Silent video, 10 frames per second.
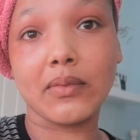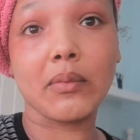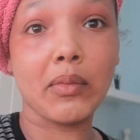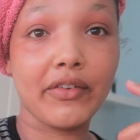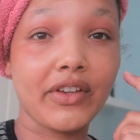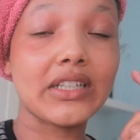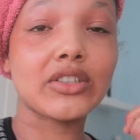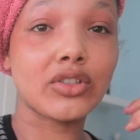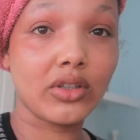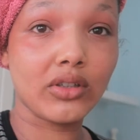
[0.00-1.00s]
My face
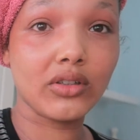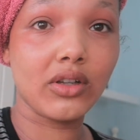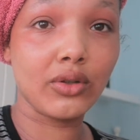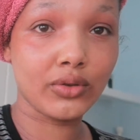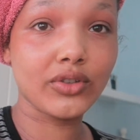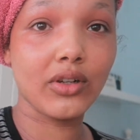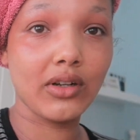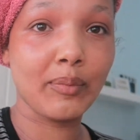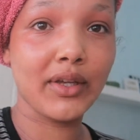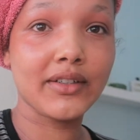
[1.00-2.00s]
looks a
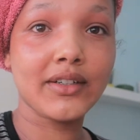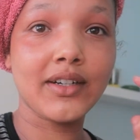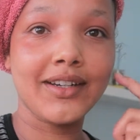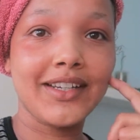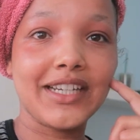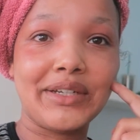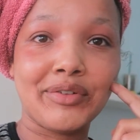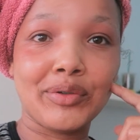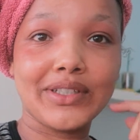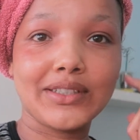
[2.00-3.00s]
lot better,
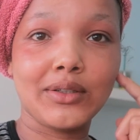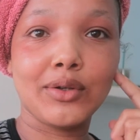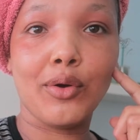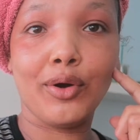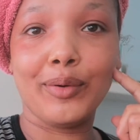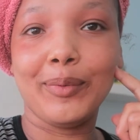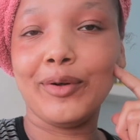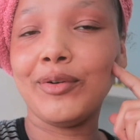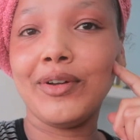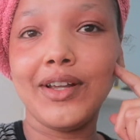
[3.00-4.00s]
even though I still look
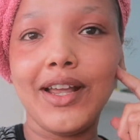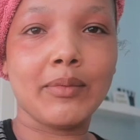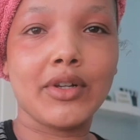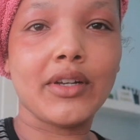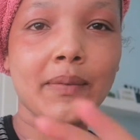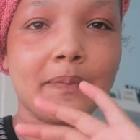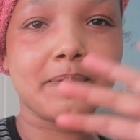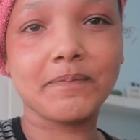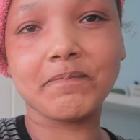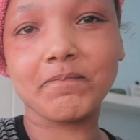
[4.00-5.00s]
horrible. I'm gonna
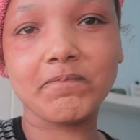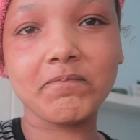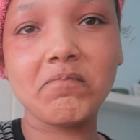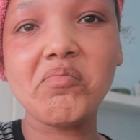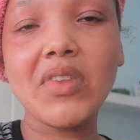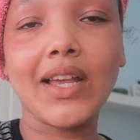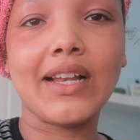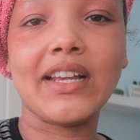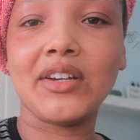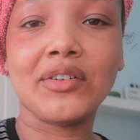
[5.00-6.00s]

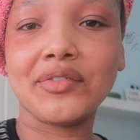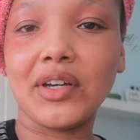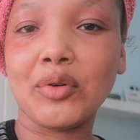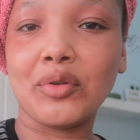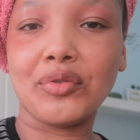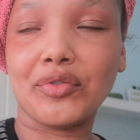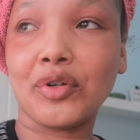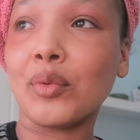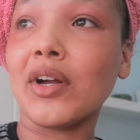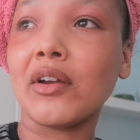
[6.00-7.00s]
lay off alcohol
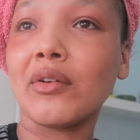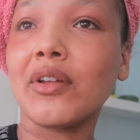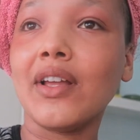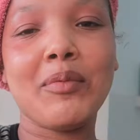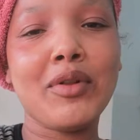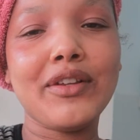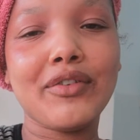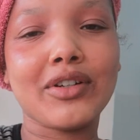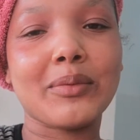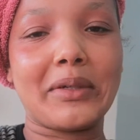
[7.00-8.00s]
for a while. I'm only
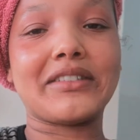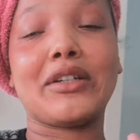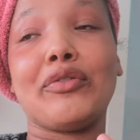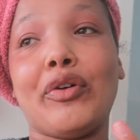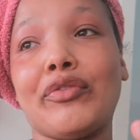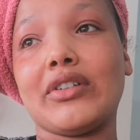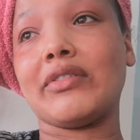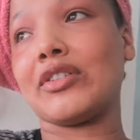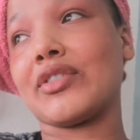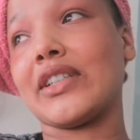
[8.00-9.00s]
fucking myself over
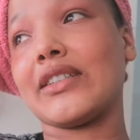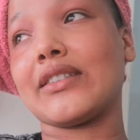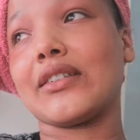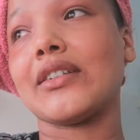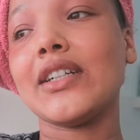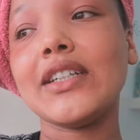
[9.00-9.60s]
if I drink, so